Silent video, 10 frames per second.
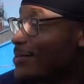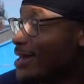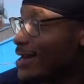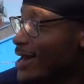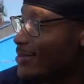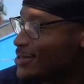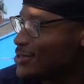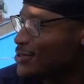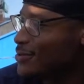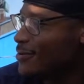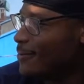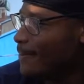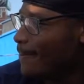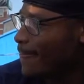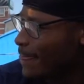making it happen too.
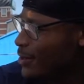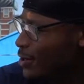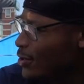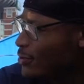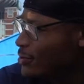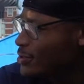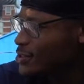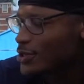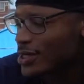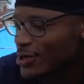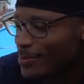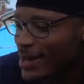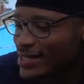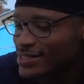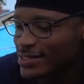Right. You know, so can you
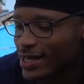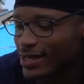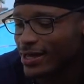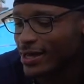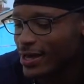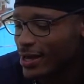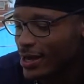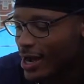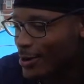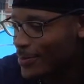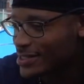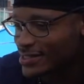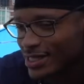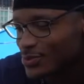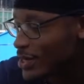imagine, like, how much,
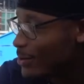that's why I